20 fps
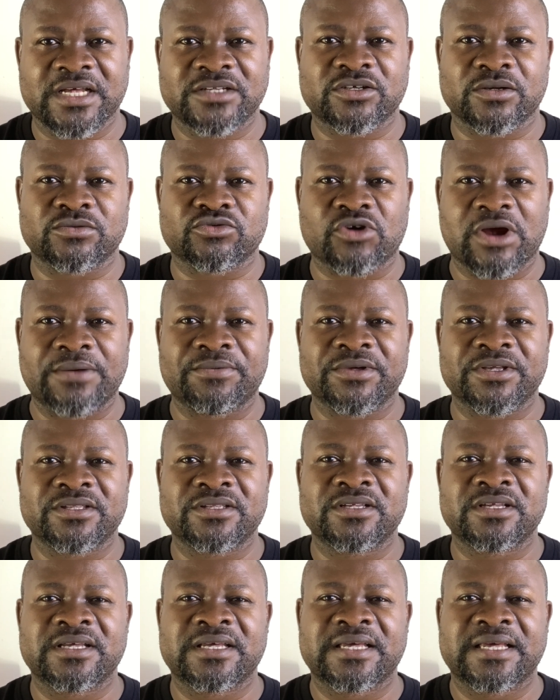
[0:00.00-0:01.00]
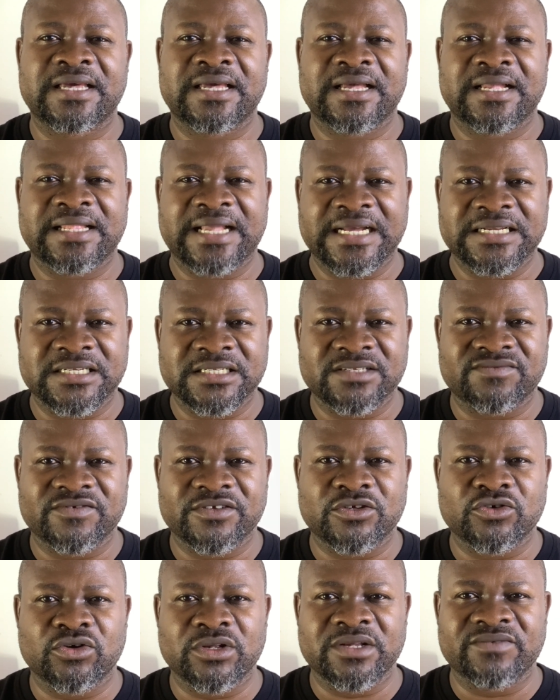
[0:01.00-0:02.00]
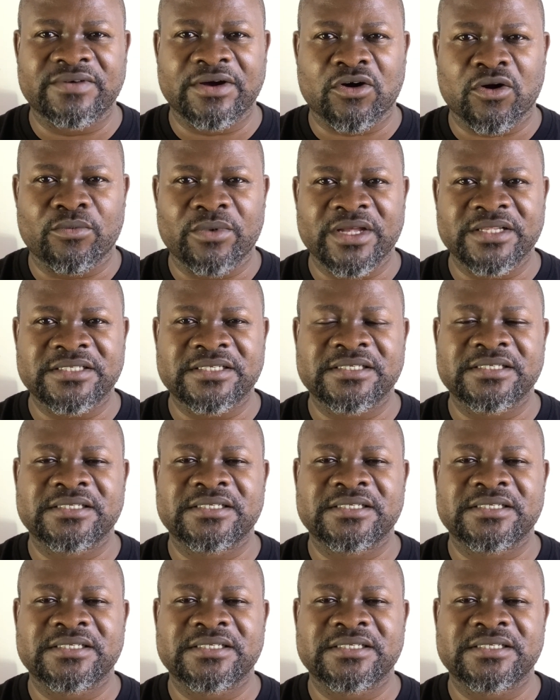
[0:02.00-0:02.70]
subscribing like this video leave a comment